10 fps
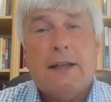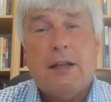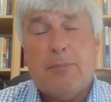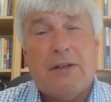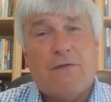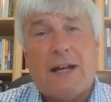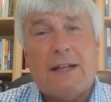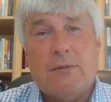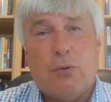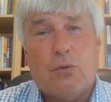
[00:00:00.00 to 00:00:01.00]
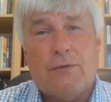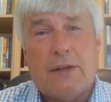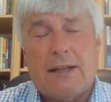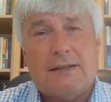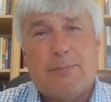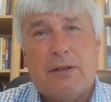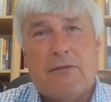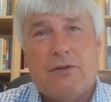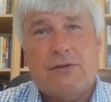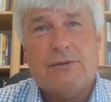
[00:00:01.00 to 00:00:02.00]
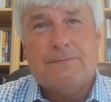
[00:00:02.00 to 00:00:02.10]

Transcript: it'd be invaluable, that experience.